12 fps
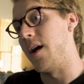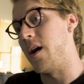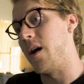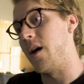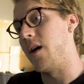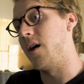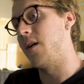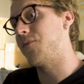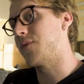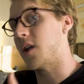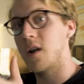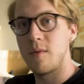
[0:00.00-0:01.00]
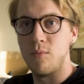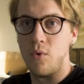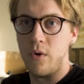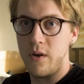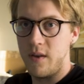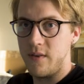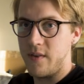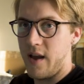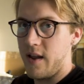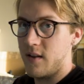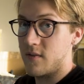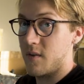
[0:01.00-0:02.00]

Uh, cutting board, is that